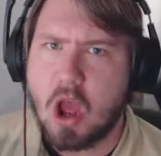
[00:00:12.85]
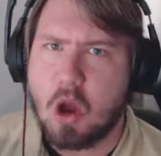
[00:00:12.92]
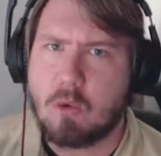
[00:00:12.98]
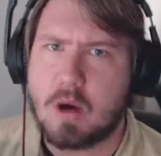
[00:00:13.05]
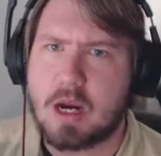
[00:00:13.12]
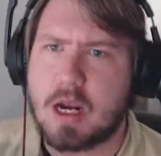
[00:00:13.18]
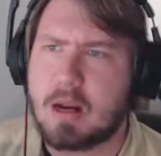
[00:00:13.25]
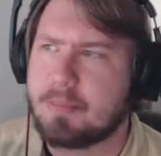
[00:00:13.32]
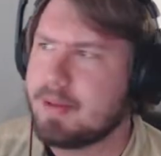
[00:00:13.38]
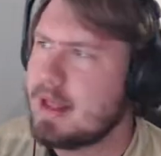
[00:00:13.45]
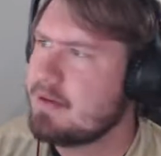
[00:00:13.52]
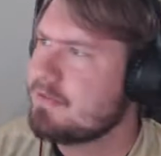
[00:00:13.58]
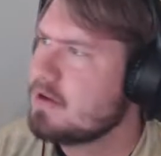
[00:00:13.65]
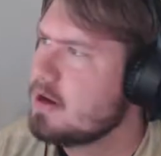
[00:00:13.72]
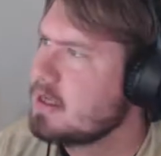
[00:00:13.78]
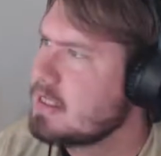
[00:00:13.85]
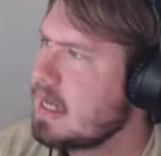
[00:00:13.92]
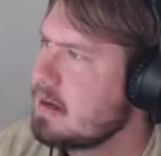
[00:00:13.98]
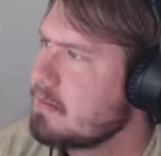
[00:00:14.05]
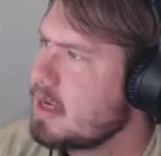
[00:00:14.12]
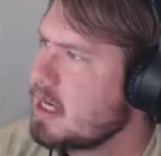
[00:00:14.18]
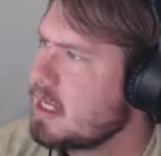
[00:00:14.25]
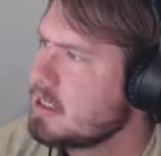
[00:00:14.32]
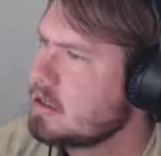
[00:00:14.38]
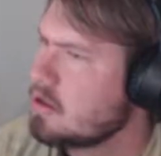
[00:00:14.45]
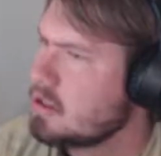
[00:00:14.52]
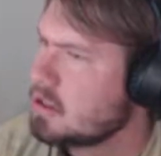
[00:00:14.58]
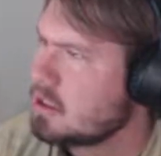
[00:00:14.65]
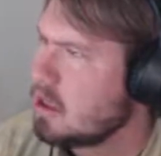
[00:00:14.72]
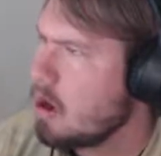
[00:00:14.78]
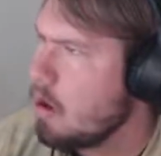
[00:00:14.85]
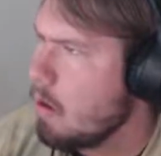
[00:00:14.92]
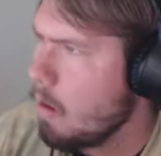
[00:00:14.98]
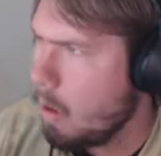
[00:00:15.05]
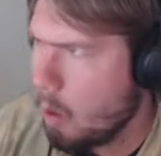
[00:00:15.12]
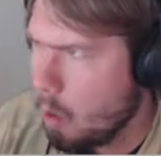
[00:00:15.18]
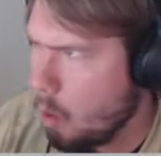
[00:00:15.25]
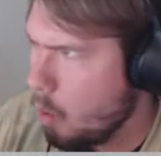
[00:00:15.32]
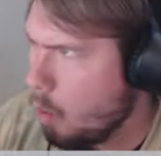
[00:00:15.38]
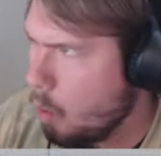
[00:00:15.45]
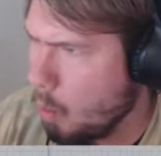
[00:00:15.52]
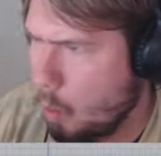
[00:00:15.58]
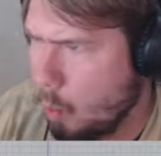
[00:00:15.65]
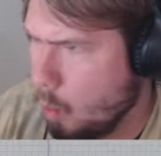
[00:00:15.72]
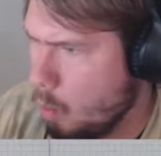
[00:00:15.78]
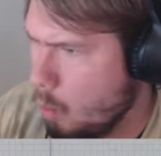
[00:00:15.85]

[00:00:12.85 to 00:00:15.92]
We're going to play for 10 minutes or so.